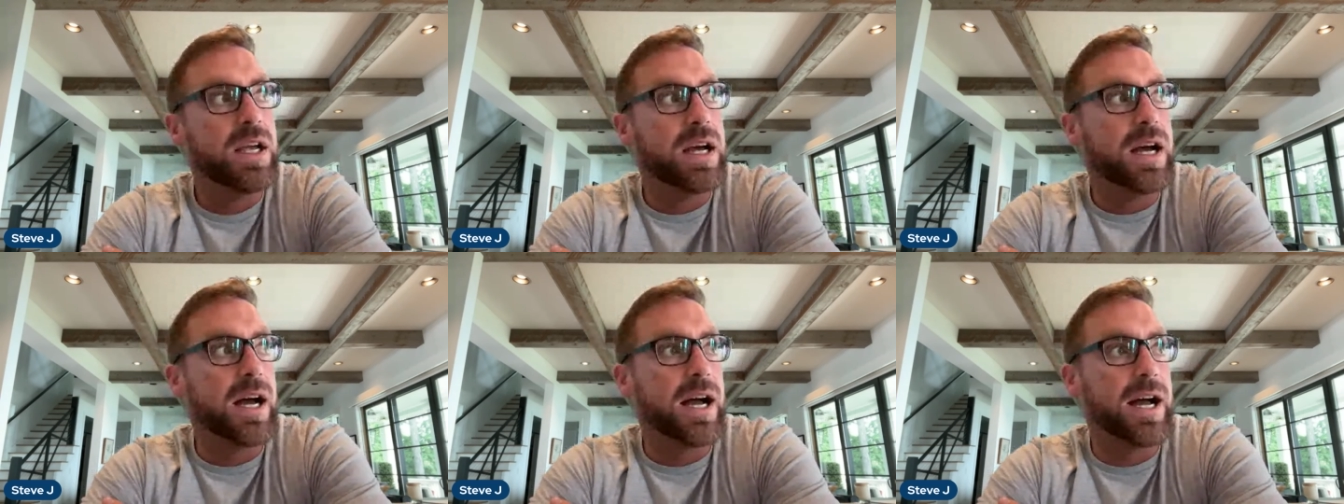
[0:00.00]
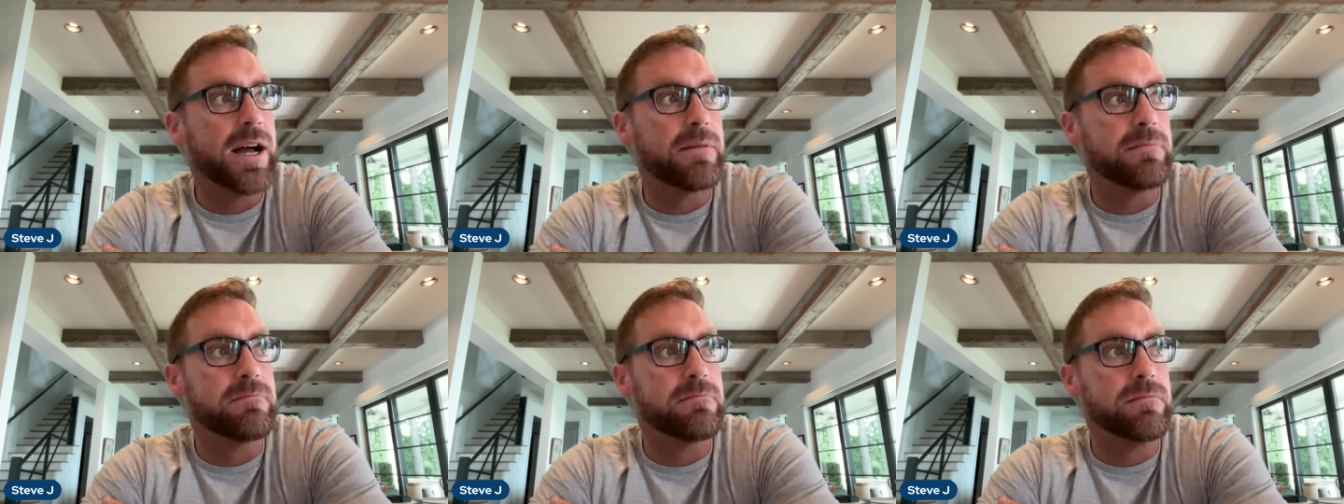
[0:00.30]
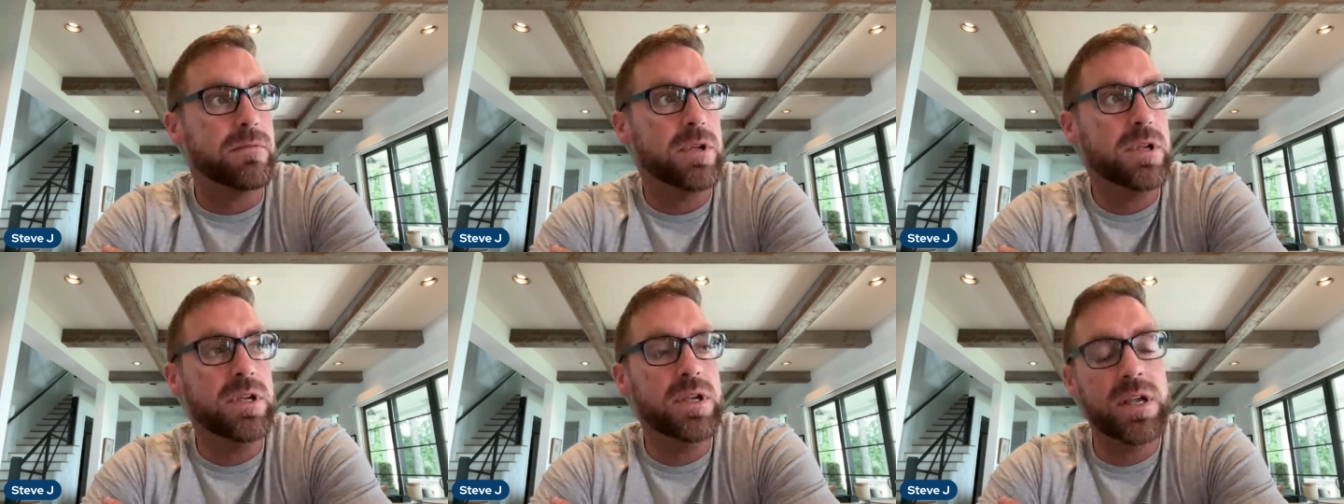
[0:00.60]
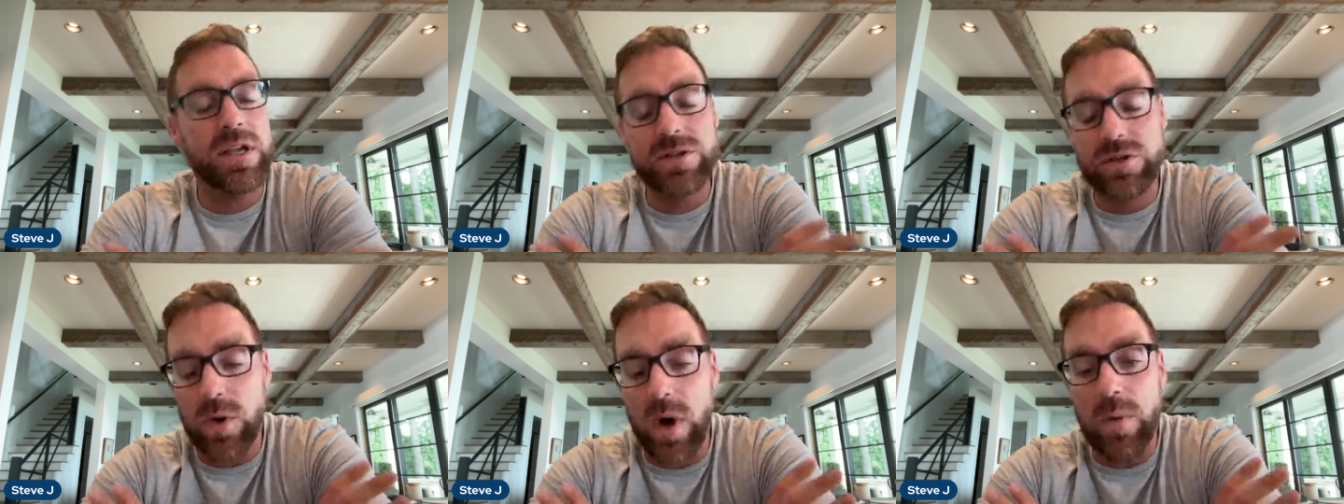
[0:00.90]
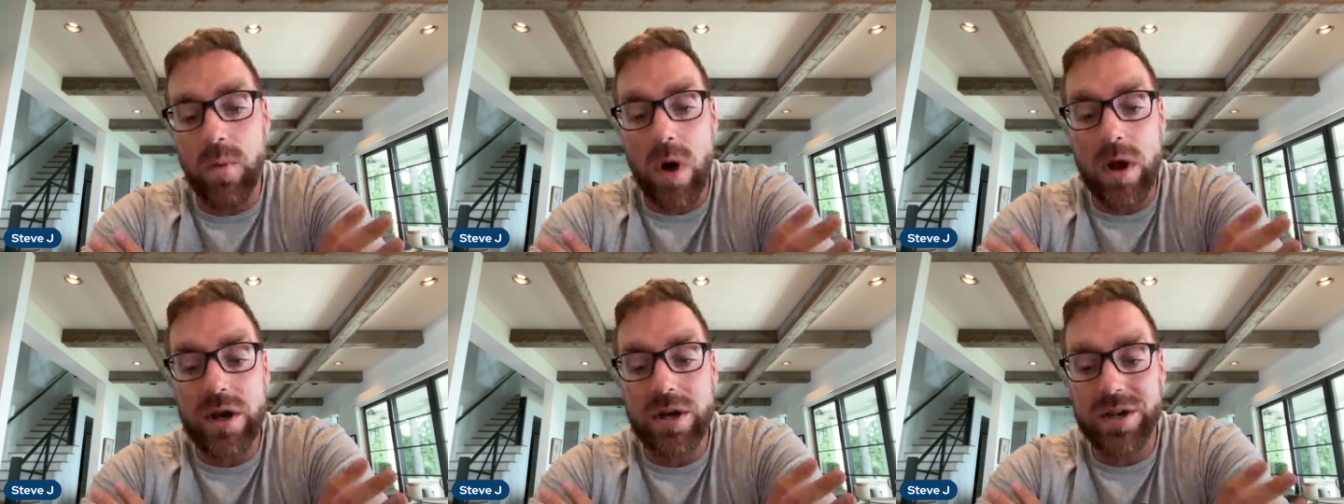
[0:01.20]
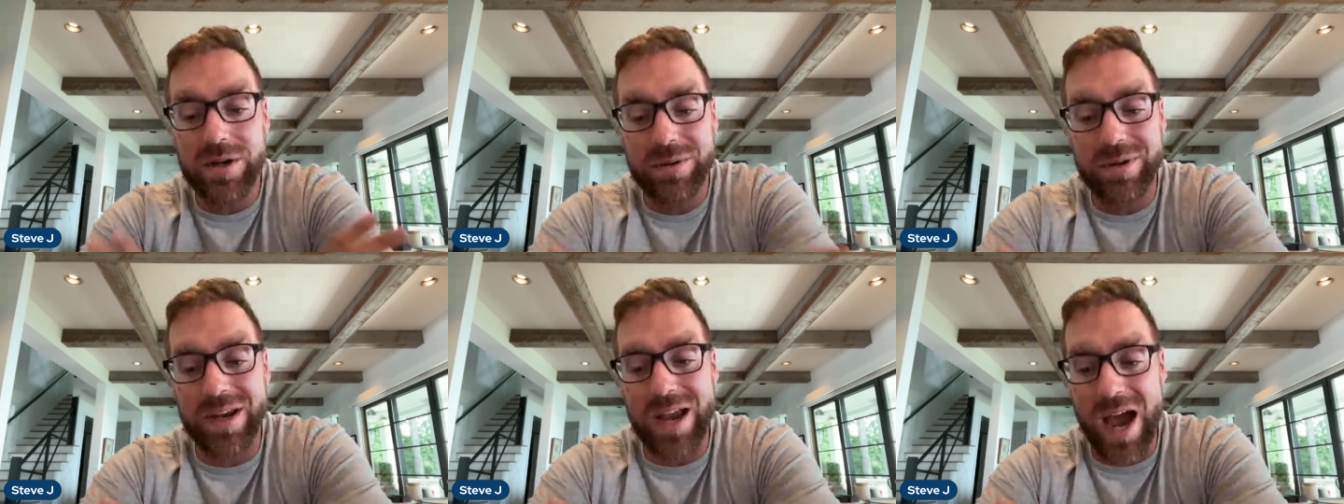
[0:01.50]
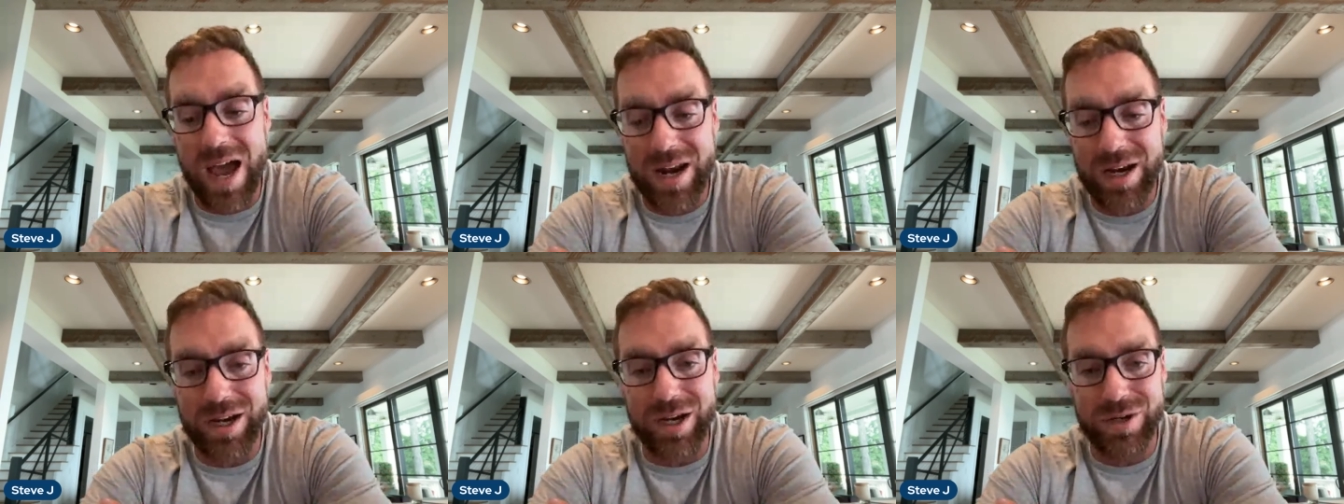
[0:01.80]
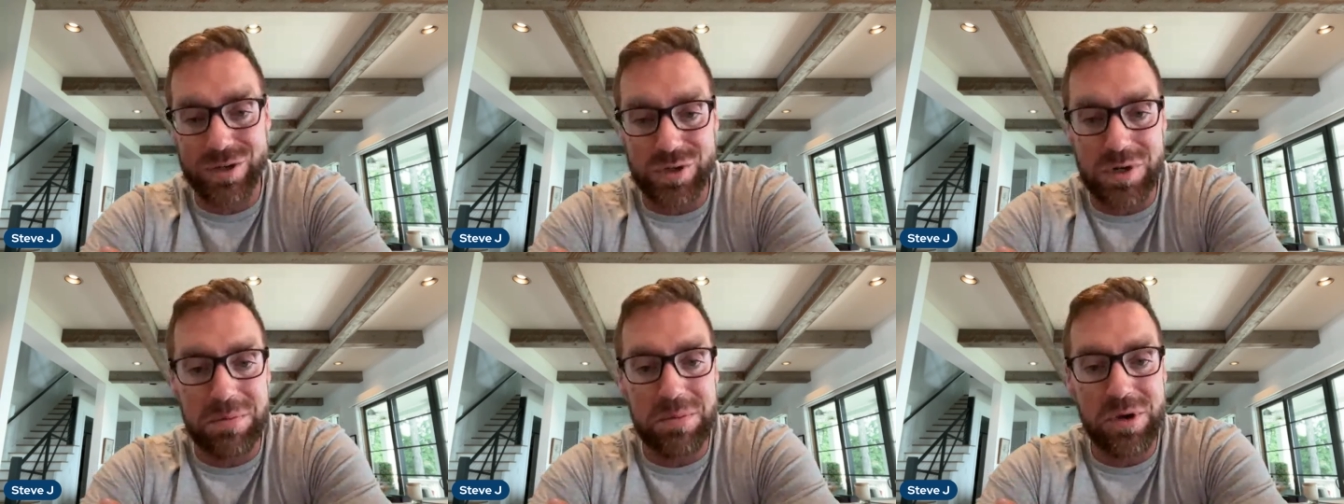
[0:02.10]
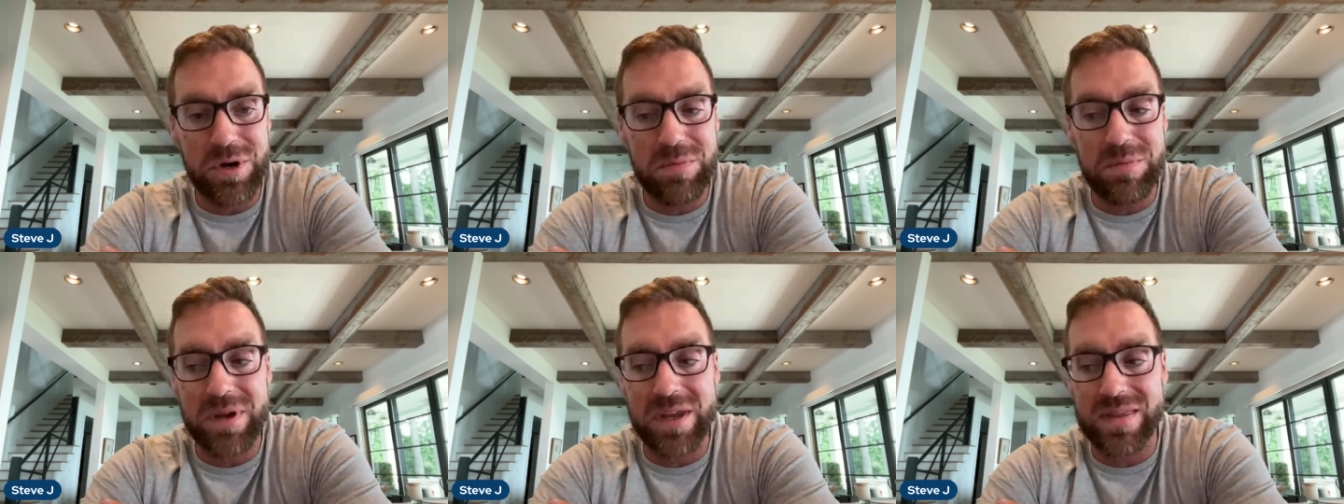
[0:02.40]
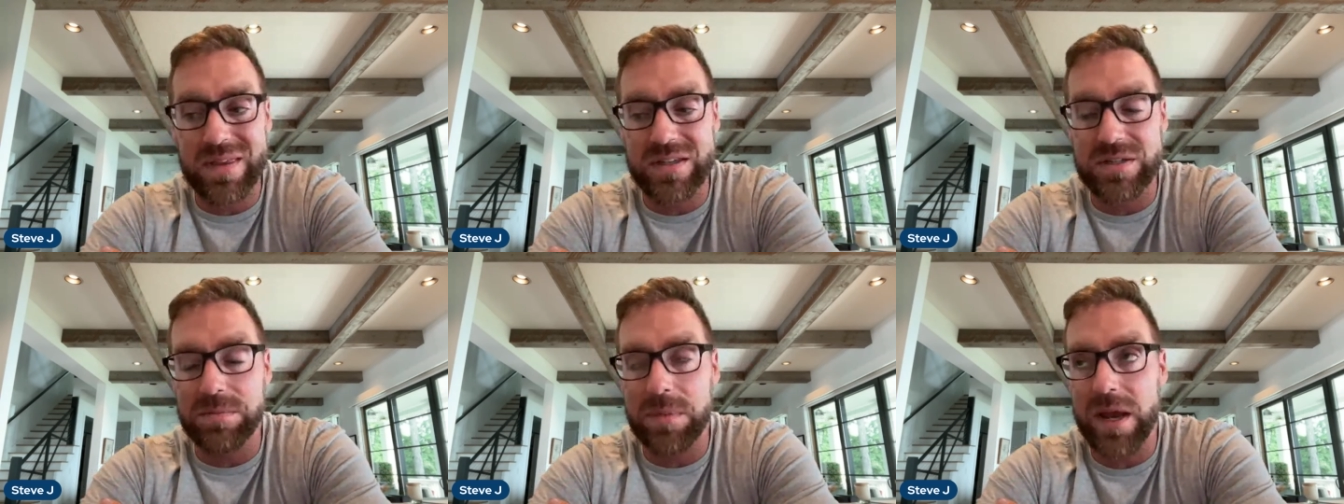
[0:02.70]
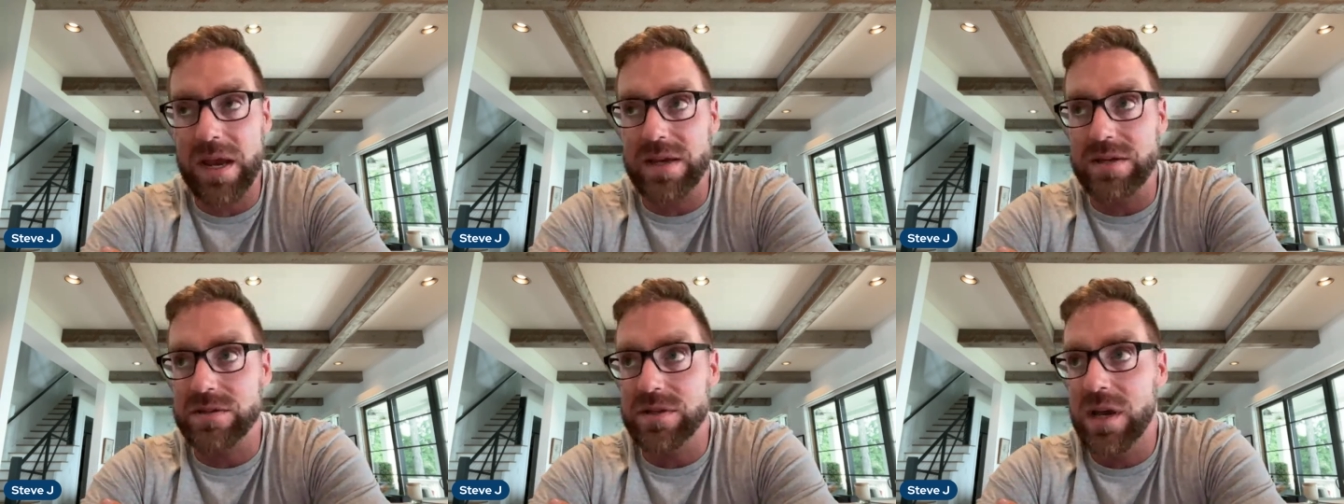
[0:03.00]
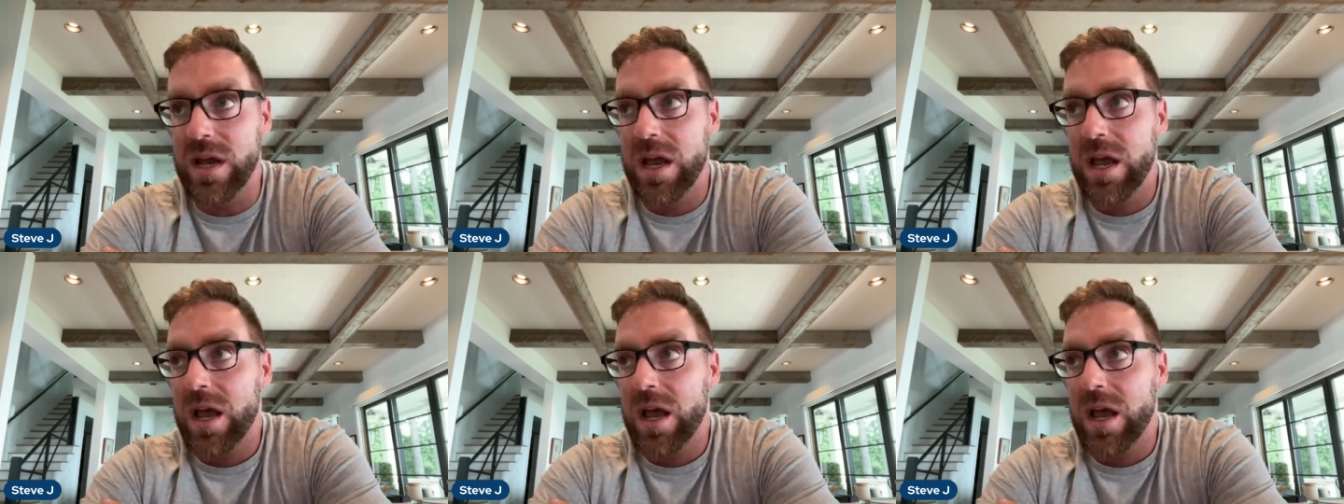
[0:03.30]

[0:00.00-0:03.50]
And so I wanted to kind of contribute and be in the space.